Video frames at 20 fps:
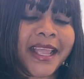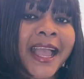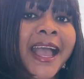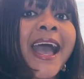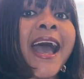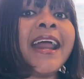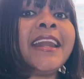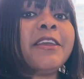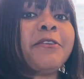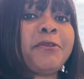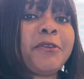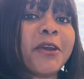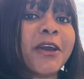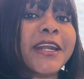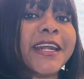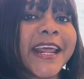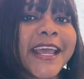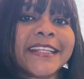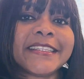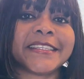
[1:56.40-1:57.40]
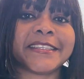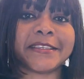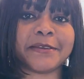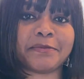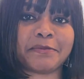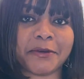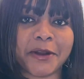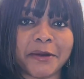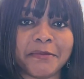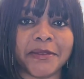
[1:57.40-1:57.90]
and if you're late, it's
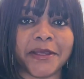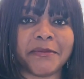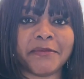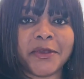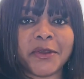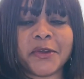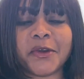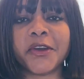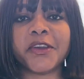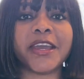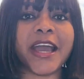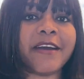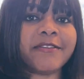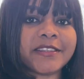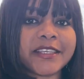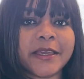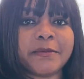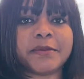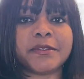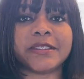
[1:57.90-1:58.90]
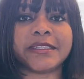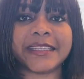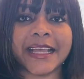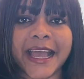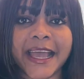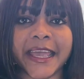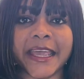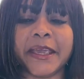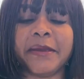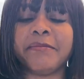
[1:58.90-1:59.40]
a problem. You have to keep to
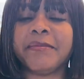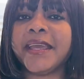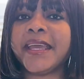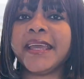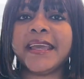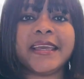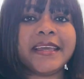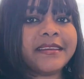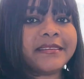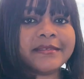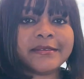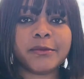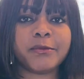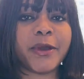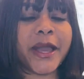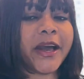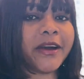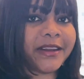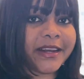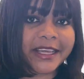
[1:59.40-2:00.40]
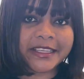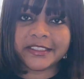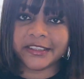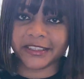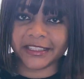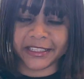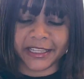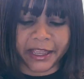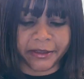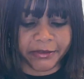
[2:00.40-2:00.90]
time. Well, let's
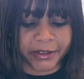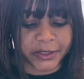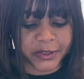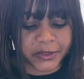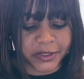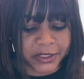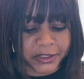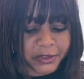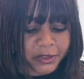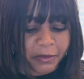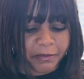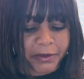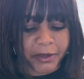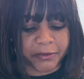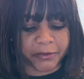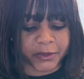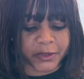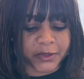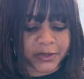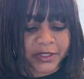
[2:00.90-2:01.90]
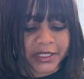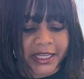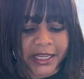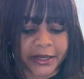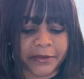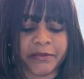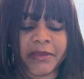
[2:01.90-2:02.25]
just delve into the topic for today.